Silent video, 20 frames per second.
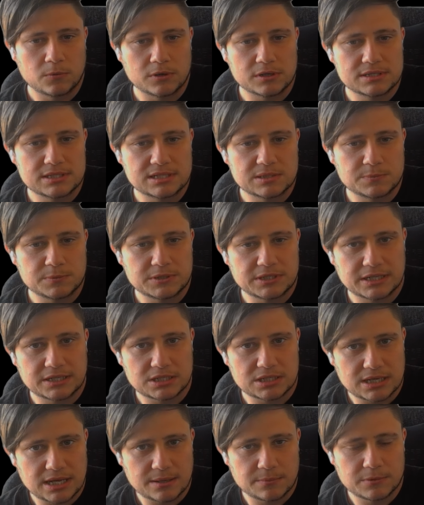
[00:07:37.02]
Where it says
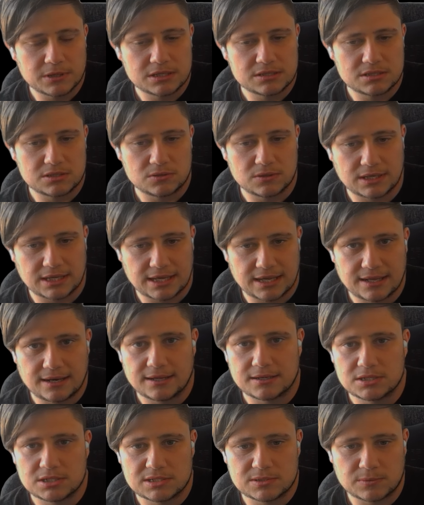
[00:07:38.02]
protection amulets, you
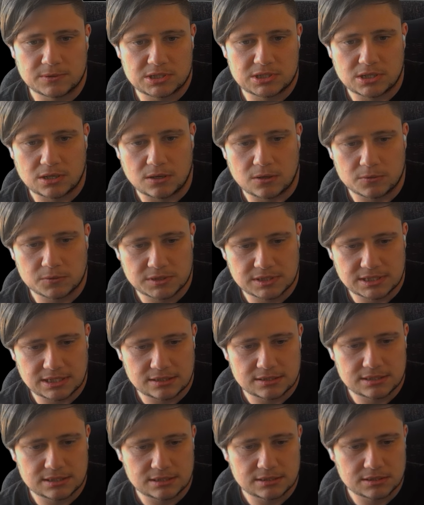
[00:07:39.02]
can actually switch out whole
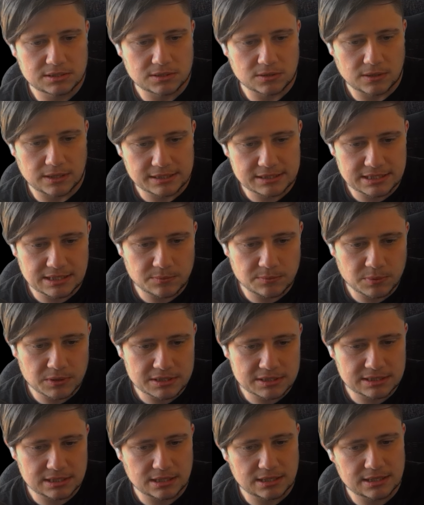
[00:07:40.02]
sets. So like
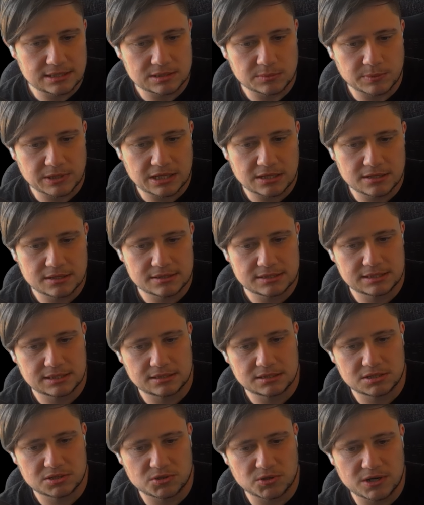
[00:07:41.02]
Tempest, Isabella
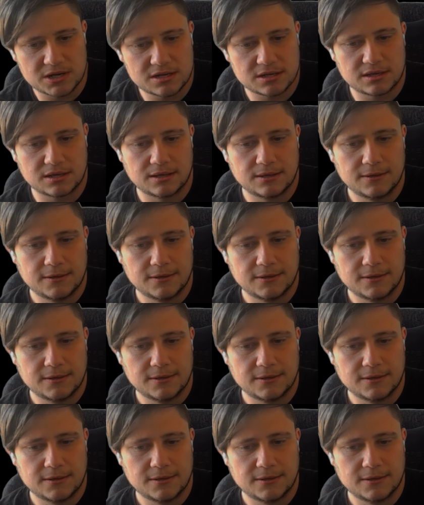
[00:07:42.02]
says Strike.